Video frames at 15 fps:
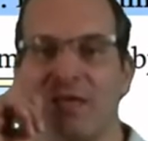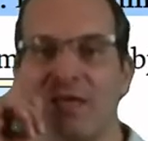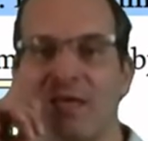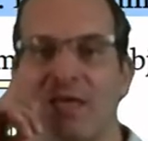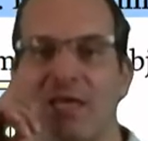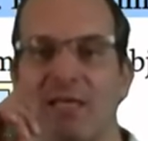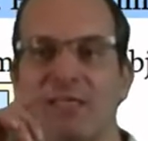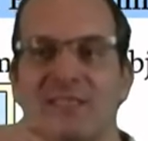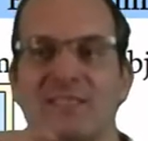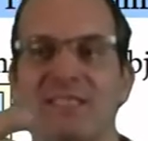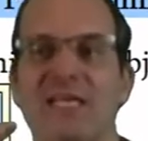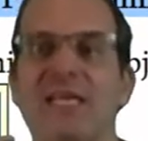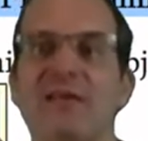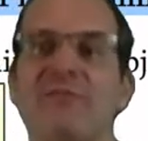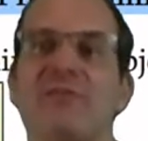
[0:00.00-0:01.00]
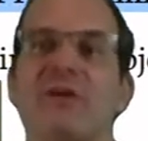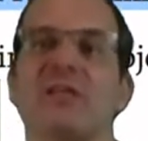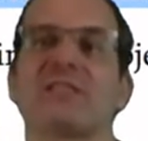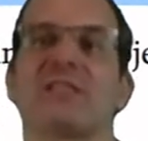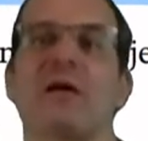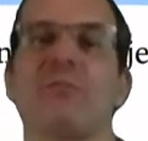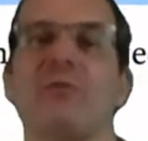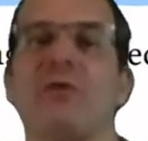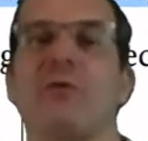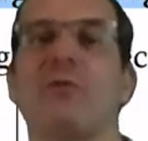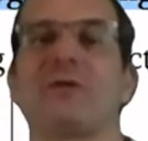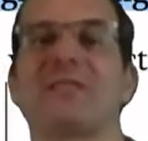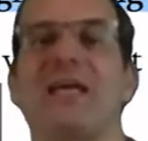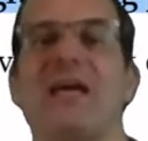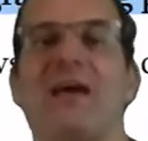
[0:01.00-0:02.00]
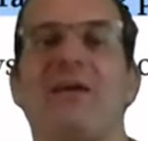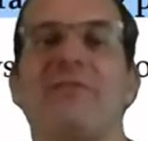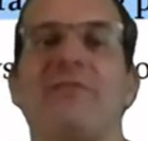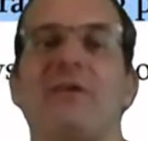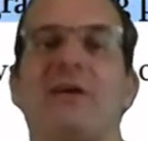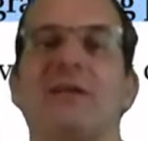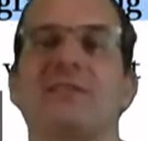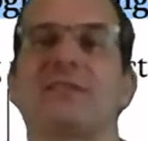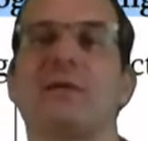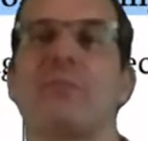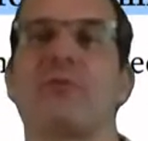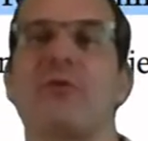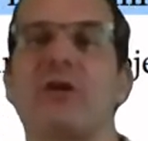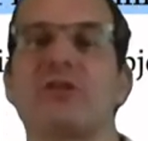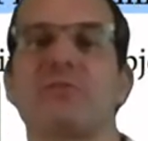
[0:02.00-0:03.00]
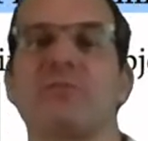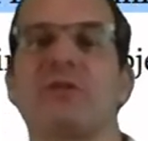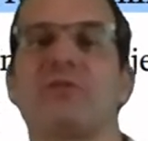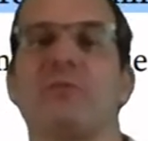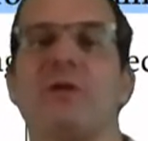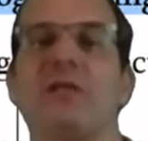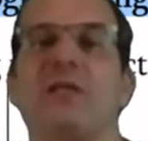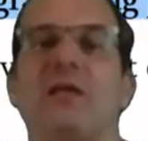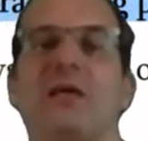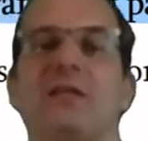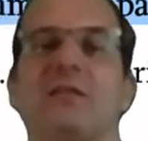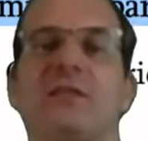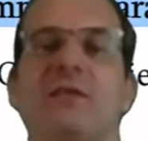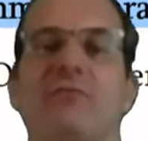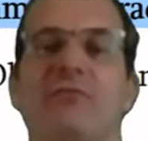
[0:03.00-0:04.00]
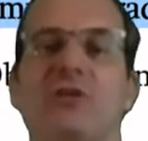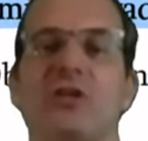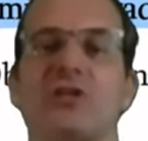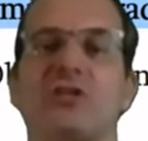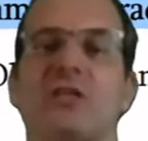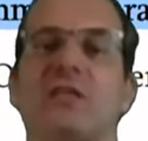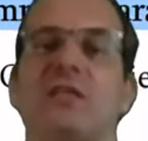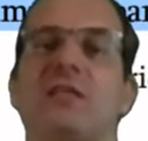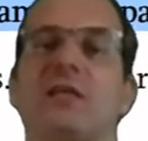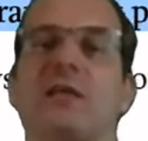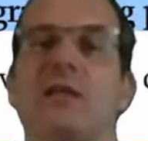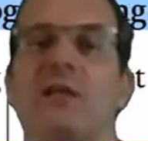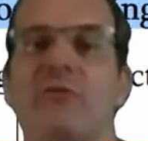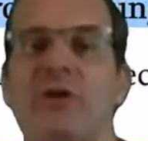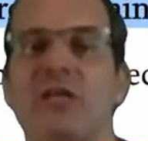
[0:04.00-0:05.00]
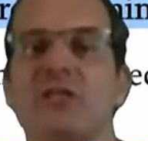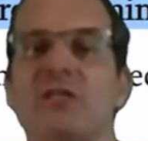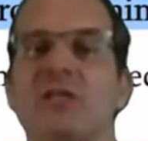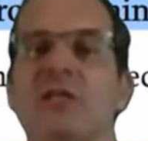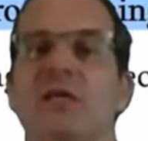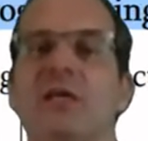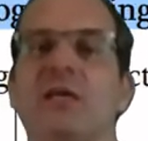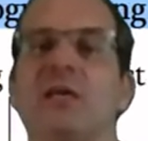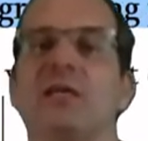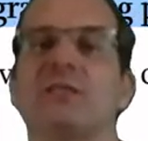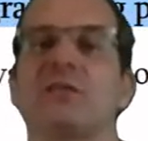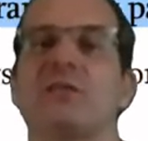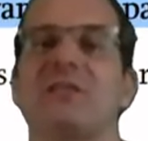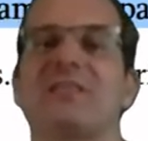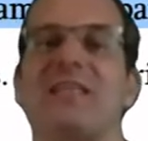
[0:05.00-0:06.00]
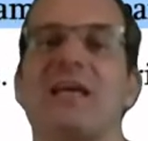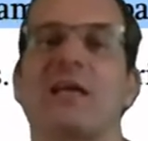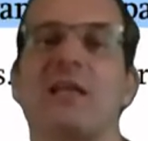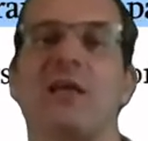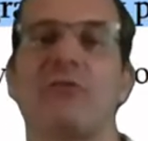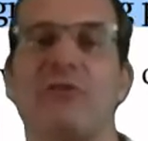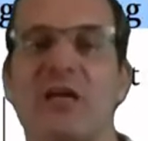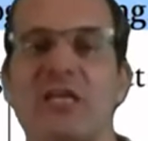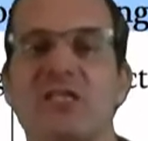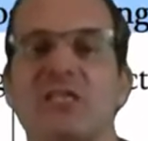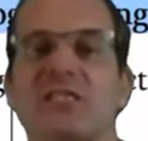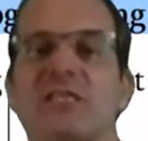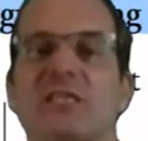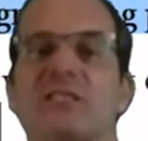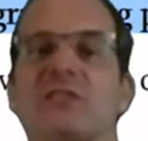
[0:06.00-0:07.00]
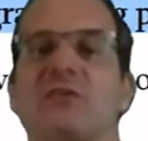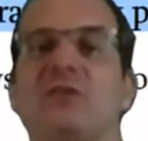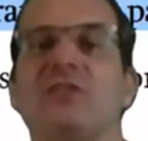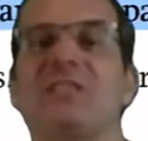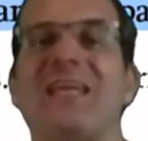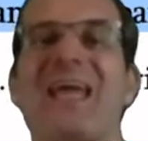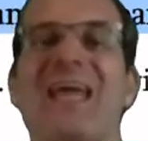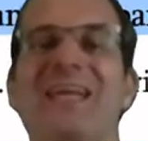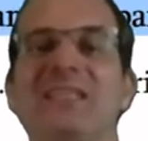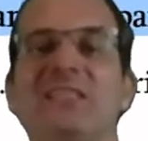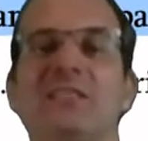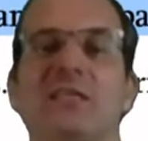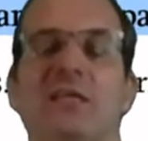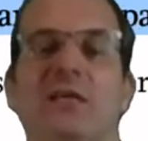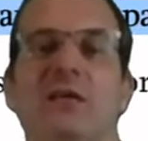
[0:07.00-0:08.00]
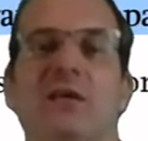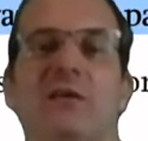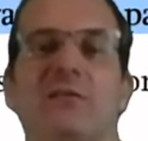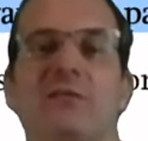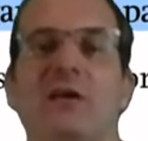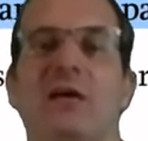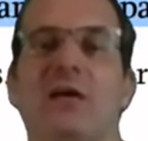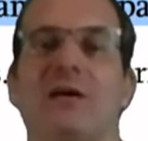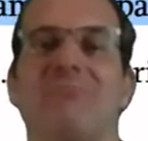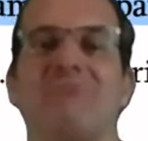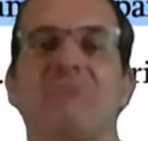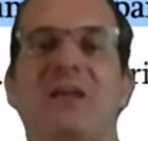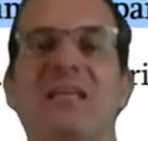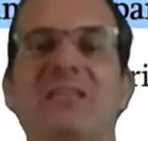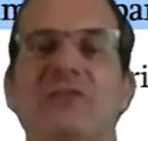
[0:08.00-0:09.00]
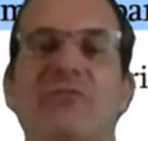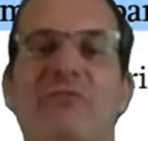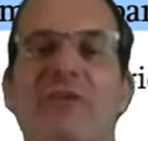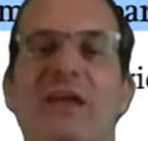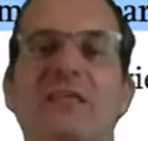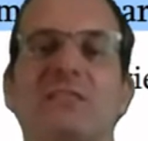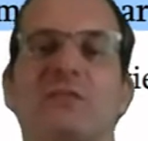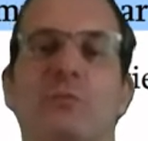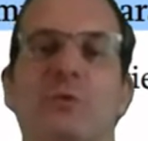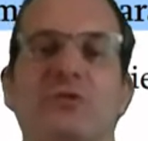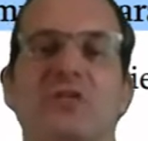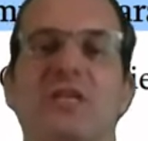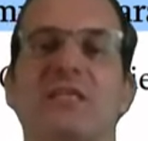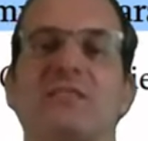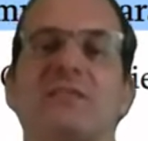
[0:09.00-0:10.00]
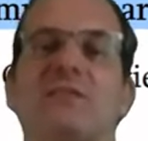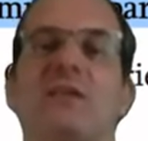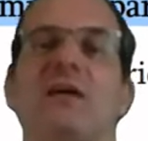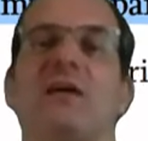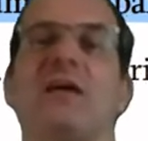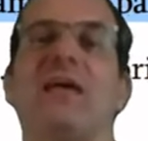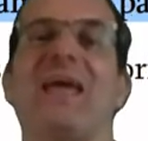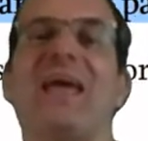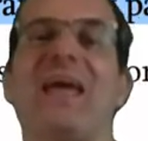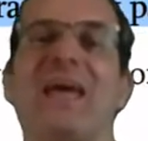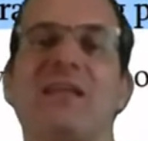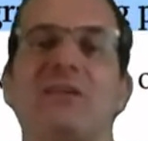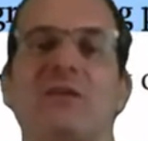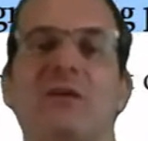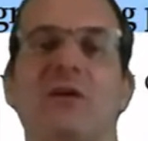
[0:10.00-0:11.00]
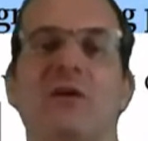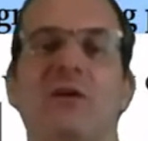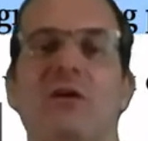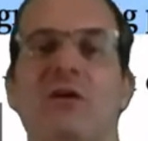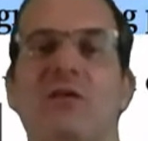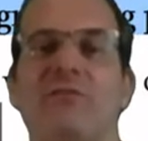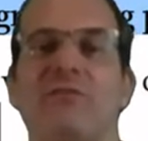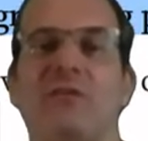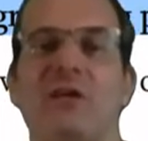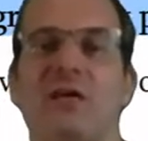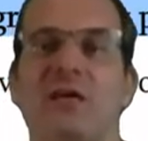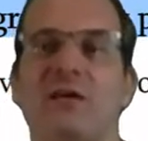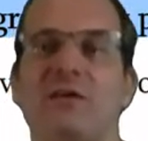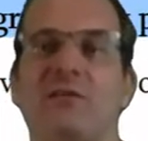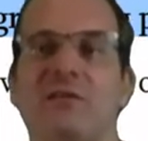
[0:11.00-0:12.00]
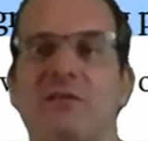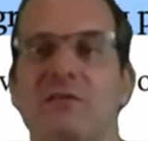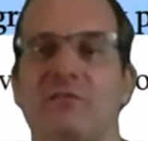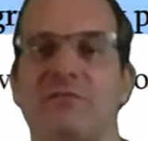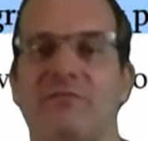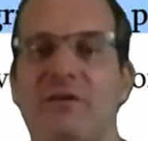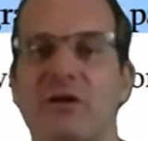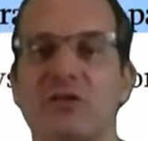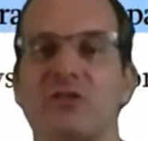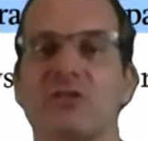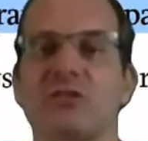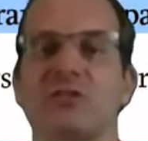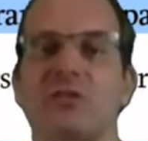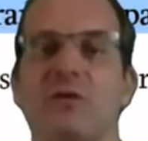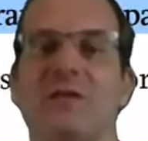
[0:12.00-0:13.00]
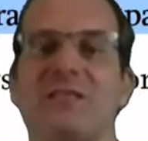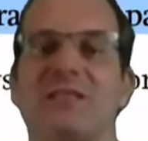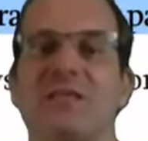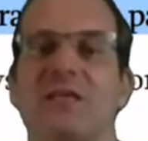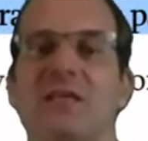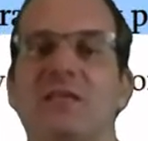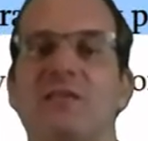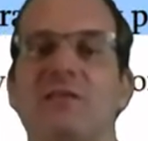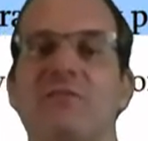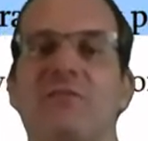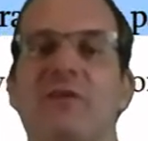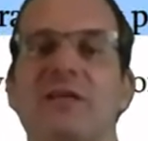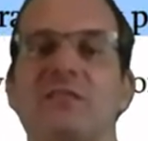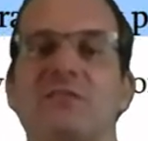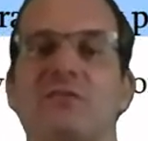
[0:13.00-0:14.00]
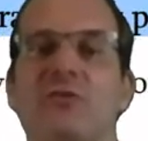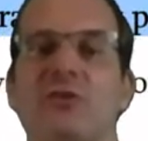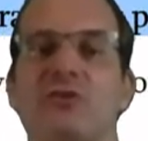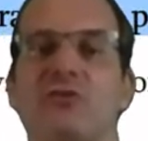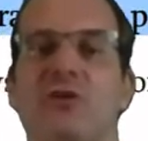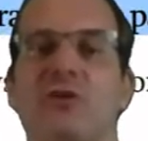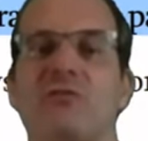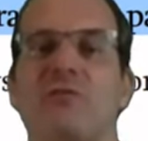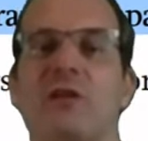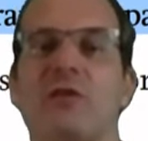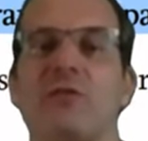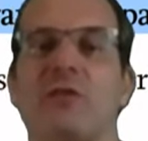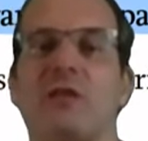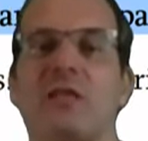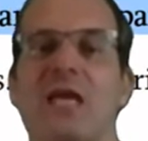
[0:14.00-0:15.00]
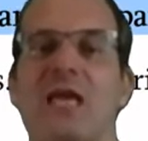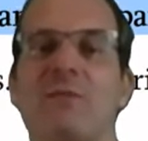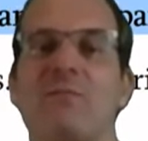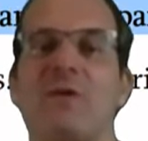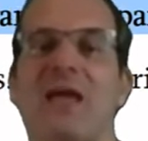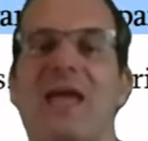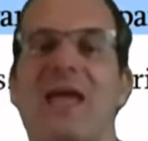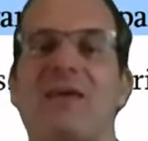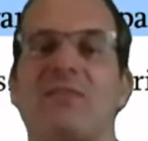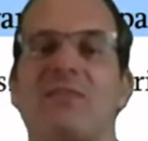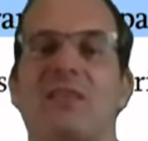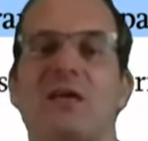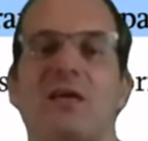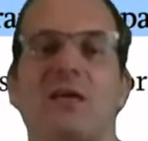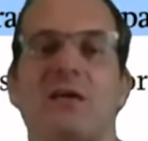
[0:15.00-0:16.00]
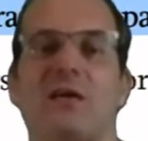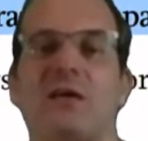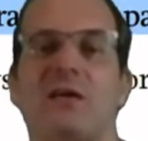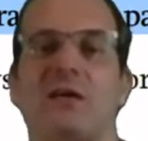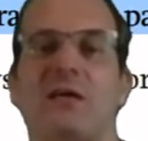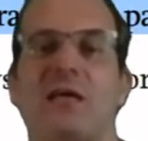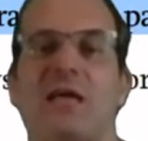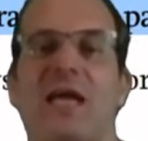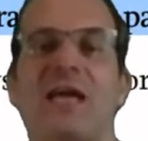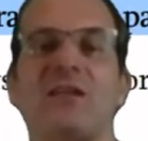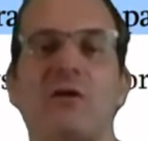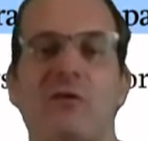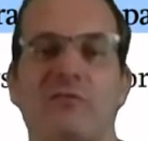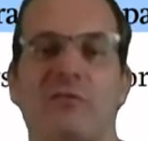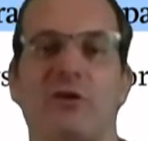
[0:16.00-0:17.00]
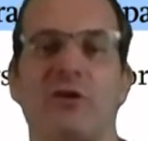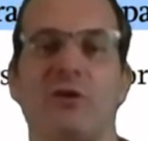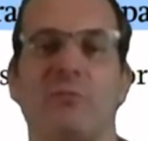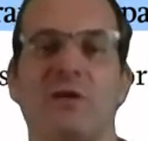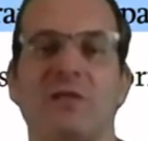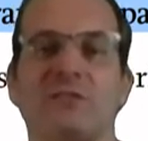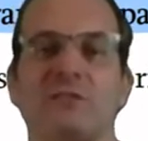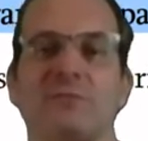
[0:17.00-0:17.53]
In C, for example, you always have a separation between a definition and a declaration. So the declaration just contains the interface, which is the head of the function. So it defines the return value, the name, and the handover arguments.